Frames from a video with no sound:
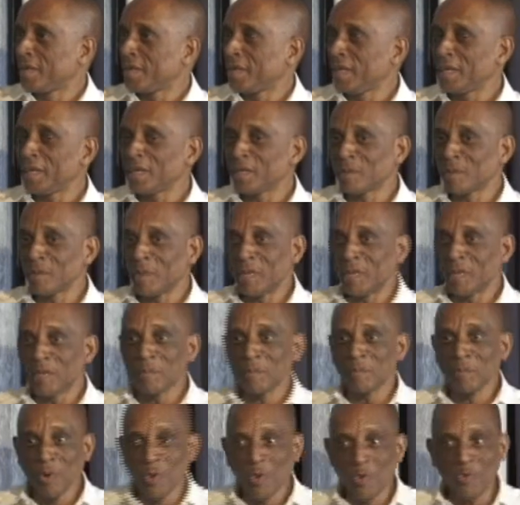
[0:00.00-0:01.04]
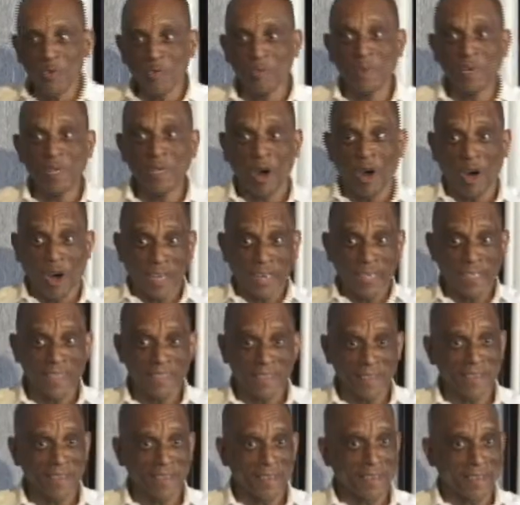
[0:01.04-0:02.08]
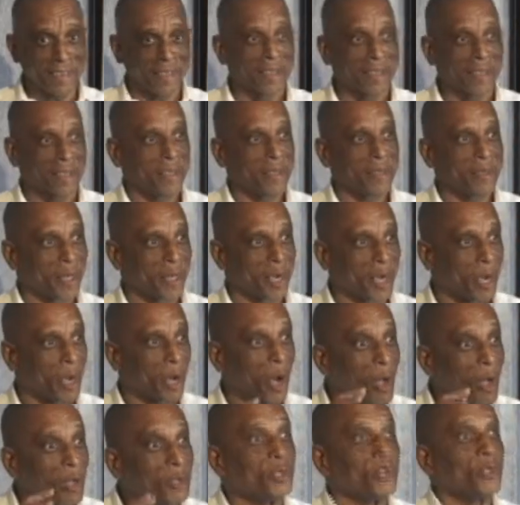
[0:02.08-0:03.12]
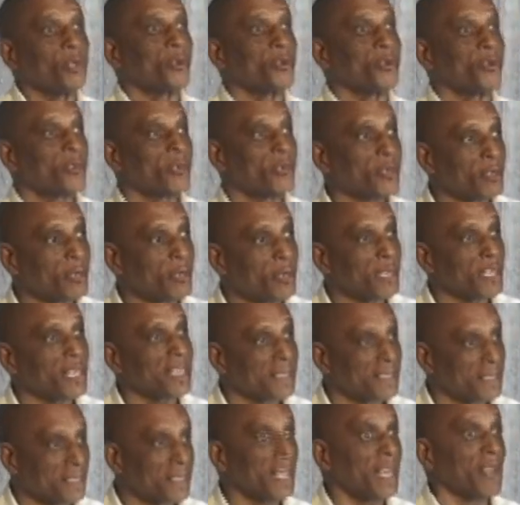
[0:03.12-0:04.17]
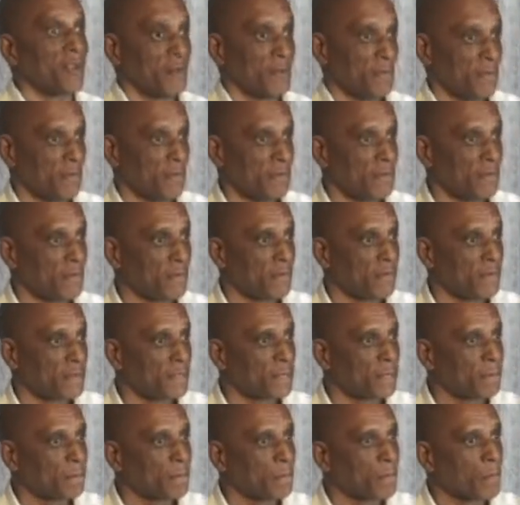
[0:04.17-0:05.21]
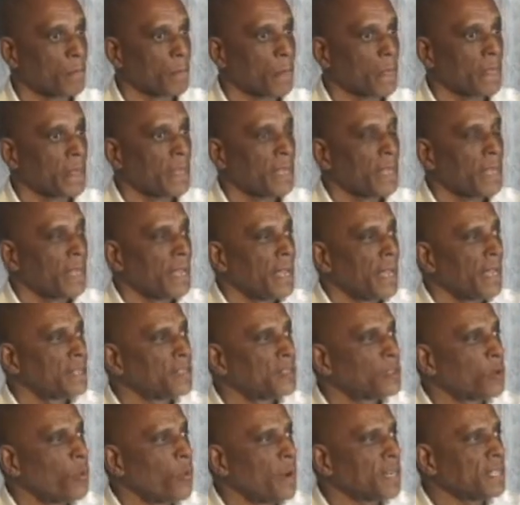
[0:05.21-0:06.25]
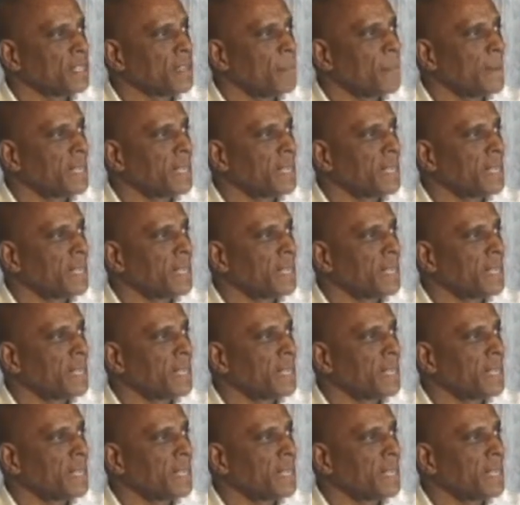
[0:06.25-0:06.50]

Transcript: It, is, it has moved beyond the culture itself. And so, one of the